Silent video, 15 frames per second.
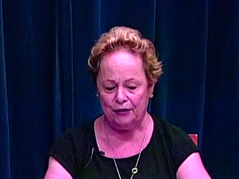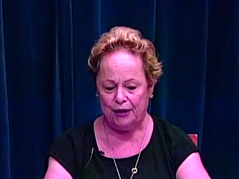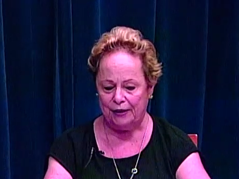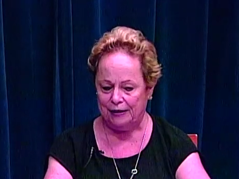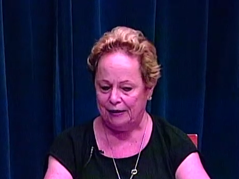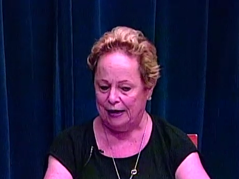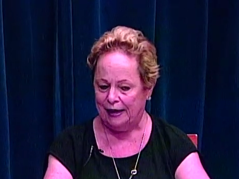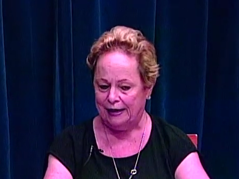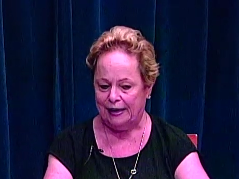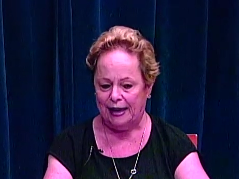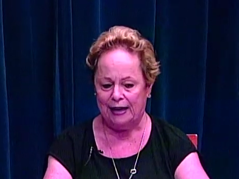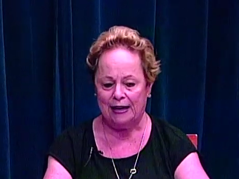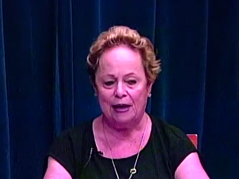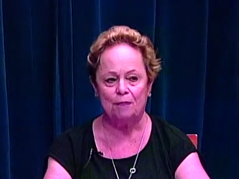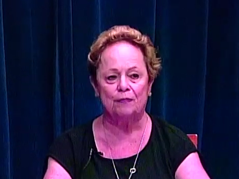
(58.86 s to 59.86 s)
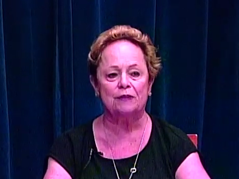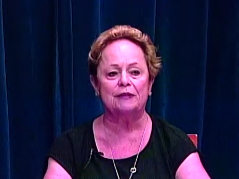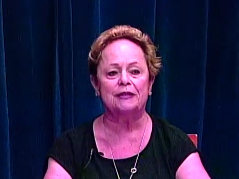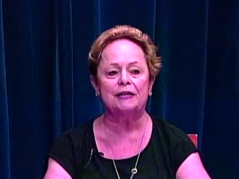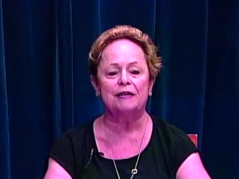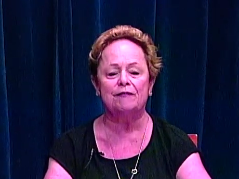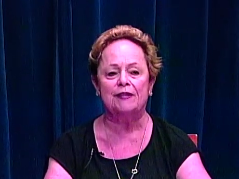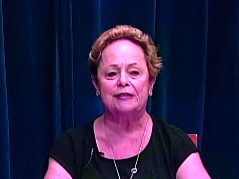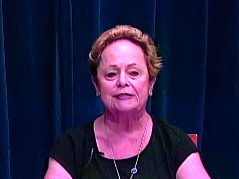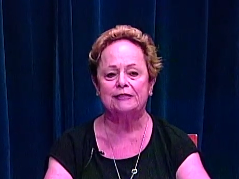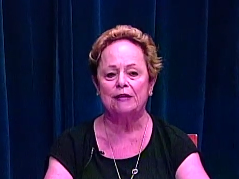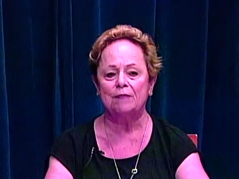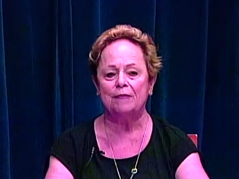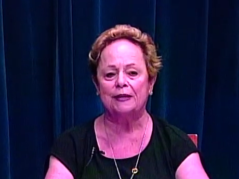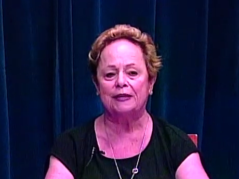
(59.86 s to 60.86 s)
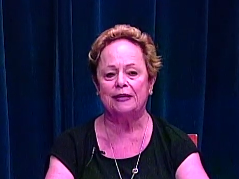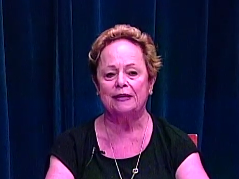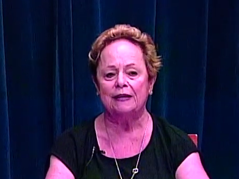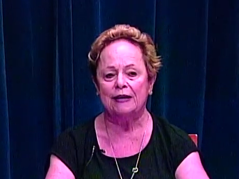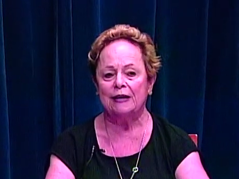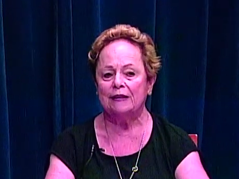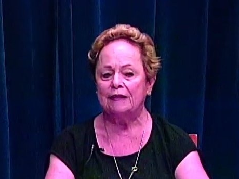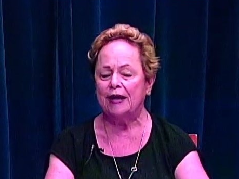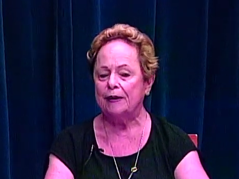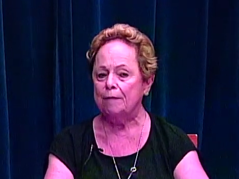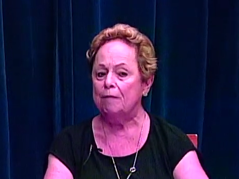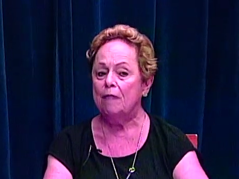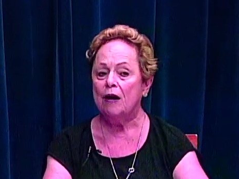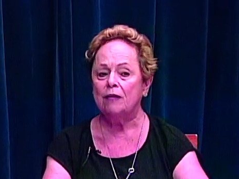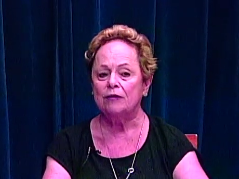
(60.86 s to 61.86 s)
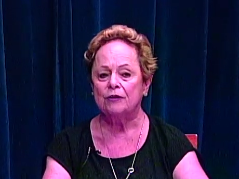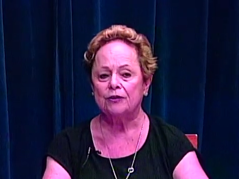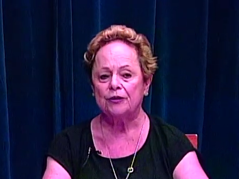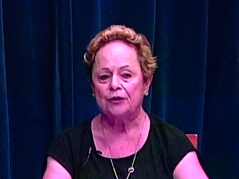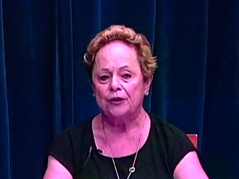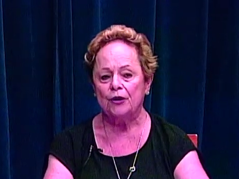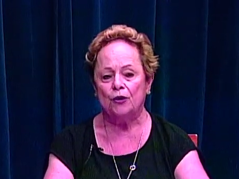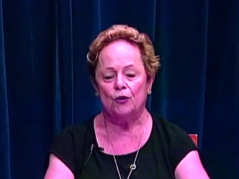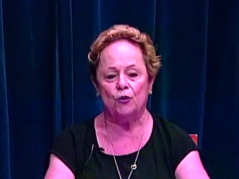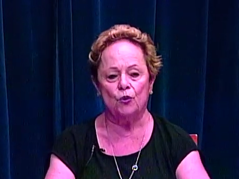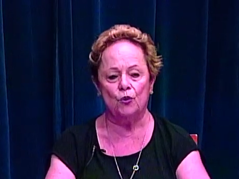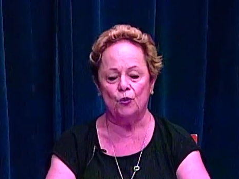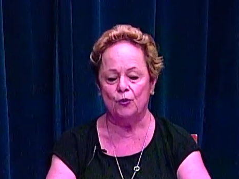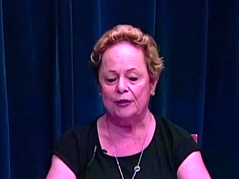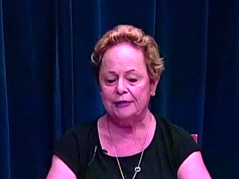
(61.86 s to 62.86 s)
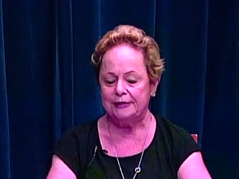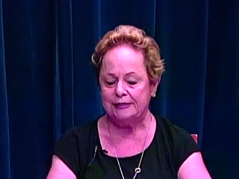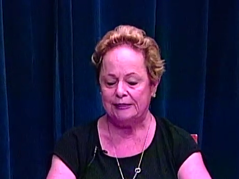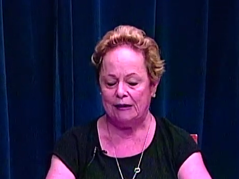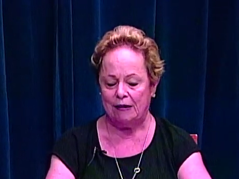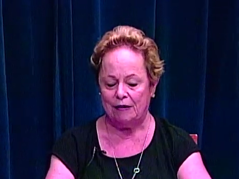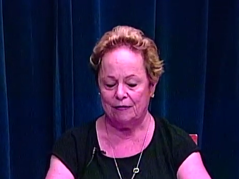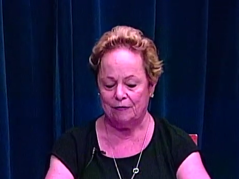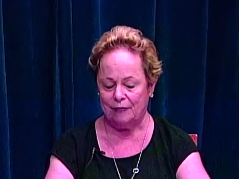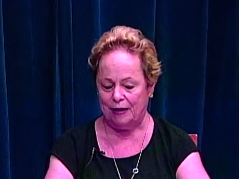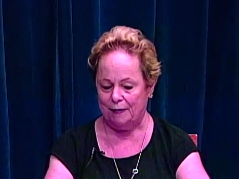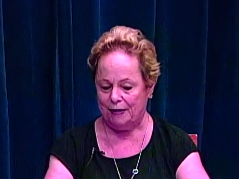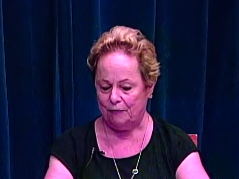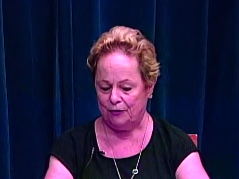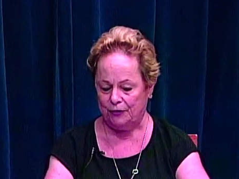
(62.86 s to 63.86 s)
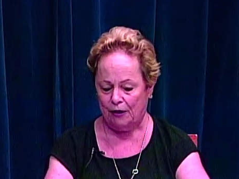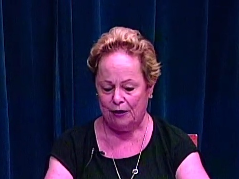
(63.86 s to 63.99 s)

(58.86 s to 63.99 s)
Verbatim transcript: you, and I cannot believe that somebody like Mueller, who is, um, I mean, with